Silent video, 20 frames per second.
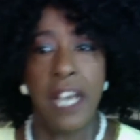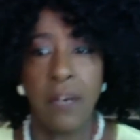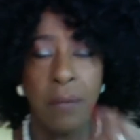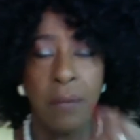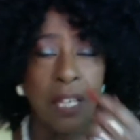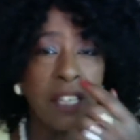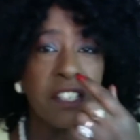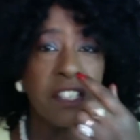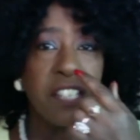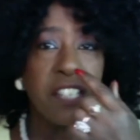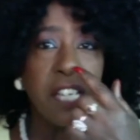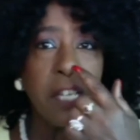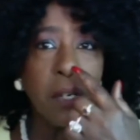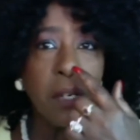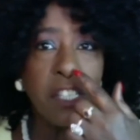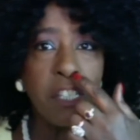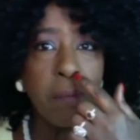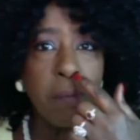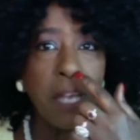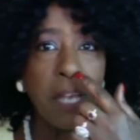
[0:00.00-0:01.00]
Now, we
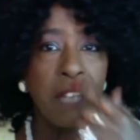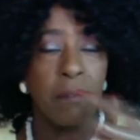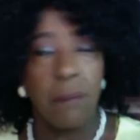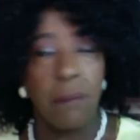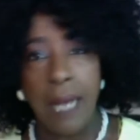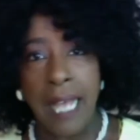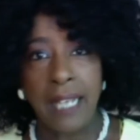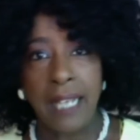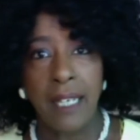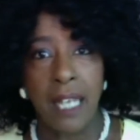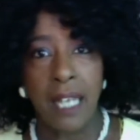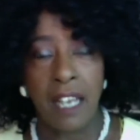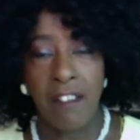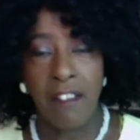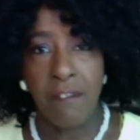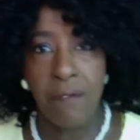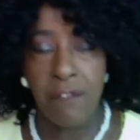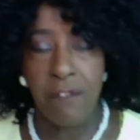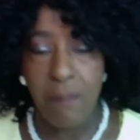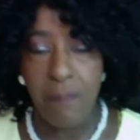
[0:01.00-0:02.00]
continue our debate on Black
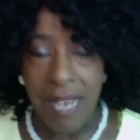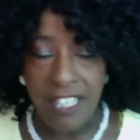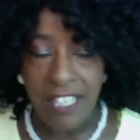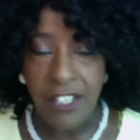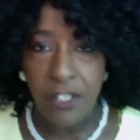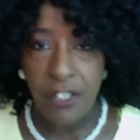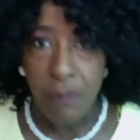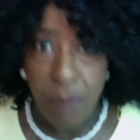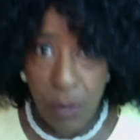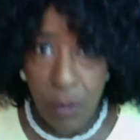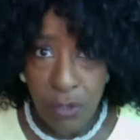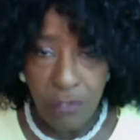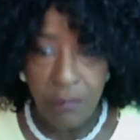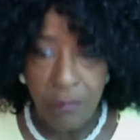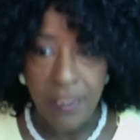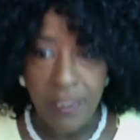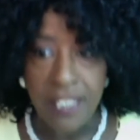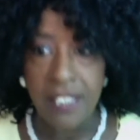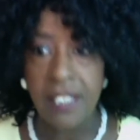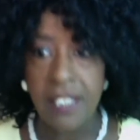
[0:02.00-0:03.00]
Lives Matter's
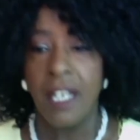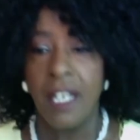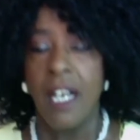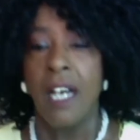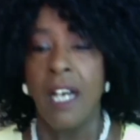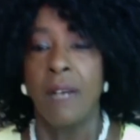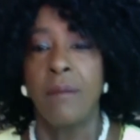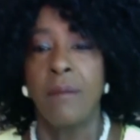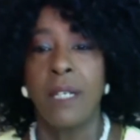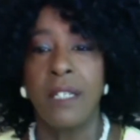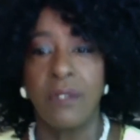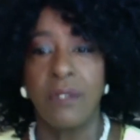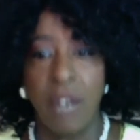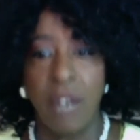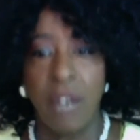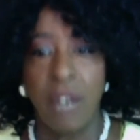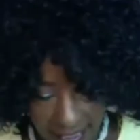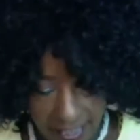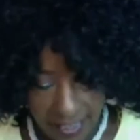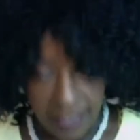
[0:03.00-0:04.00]
movement, but
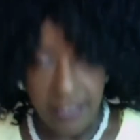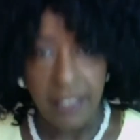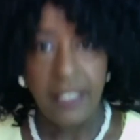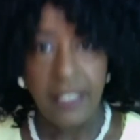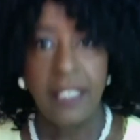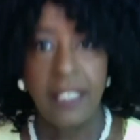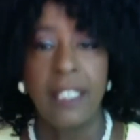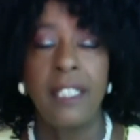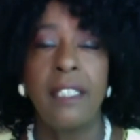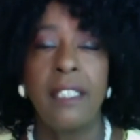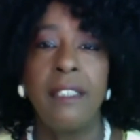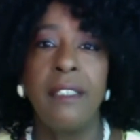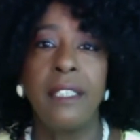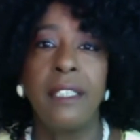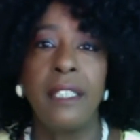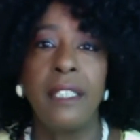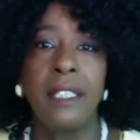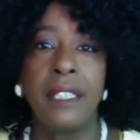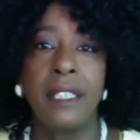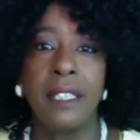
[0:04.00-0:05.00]
right here
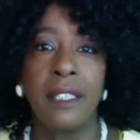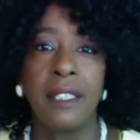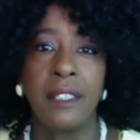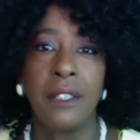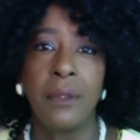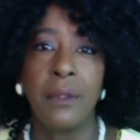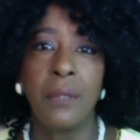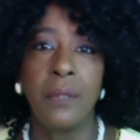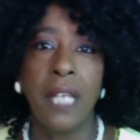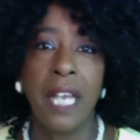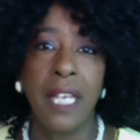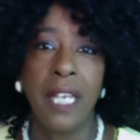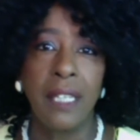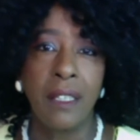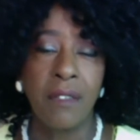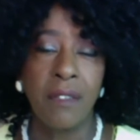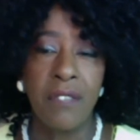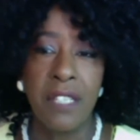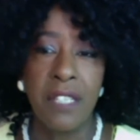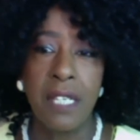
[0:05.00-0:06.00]
in the
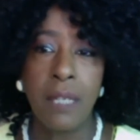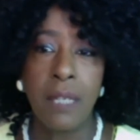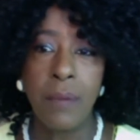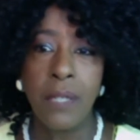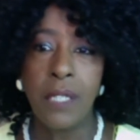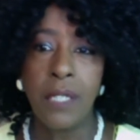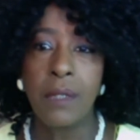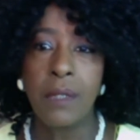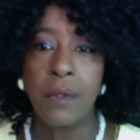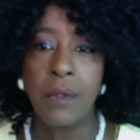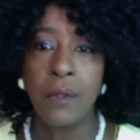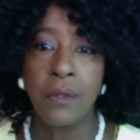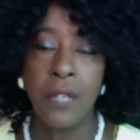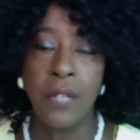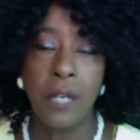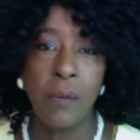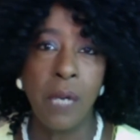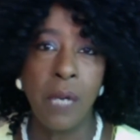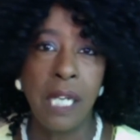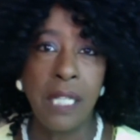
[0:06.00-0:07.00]
UK, obviously, we
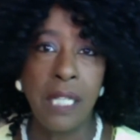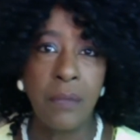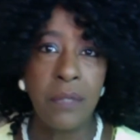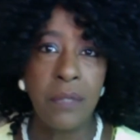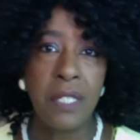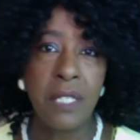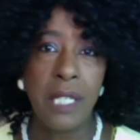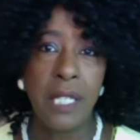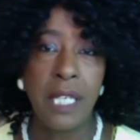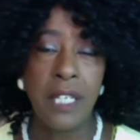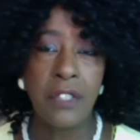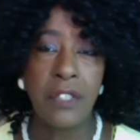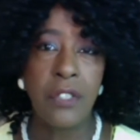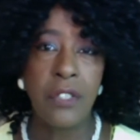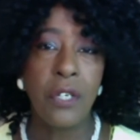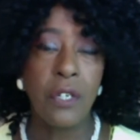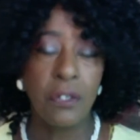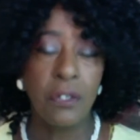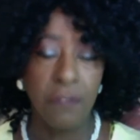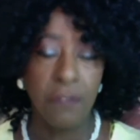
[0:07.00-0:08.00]
all know why it was
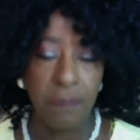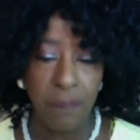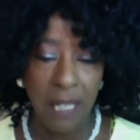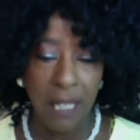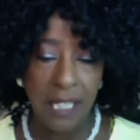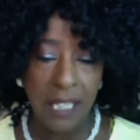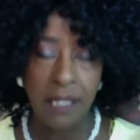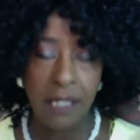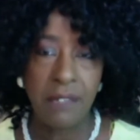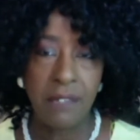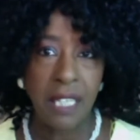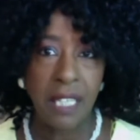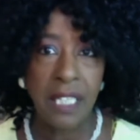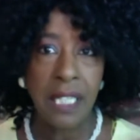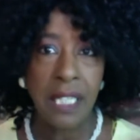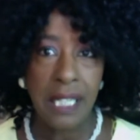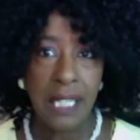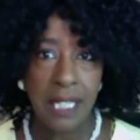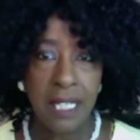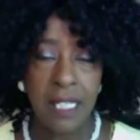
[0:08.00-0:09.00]
kicked off bigger
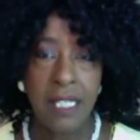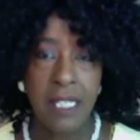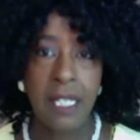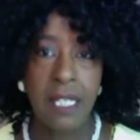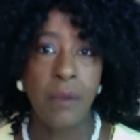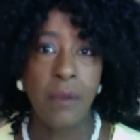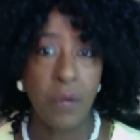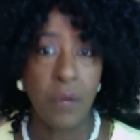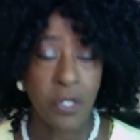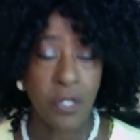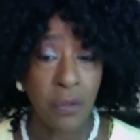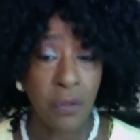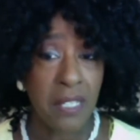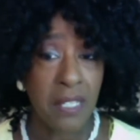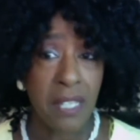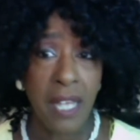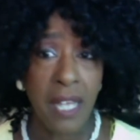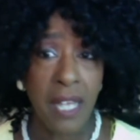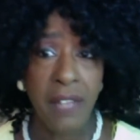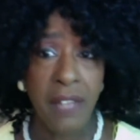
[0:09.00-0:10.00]
than it is. It was
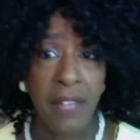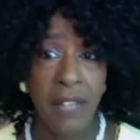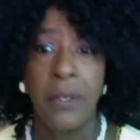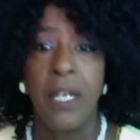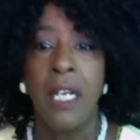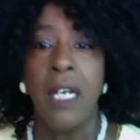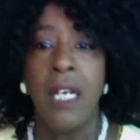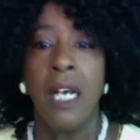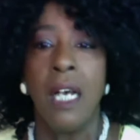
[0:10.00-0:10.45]
always there, though.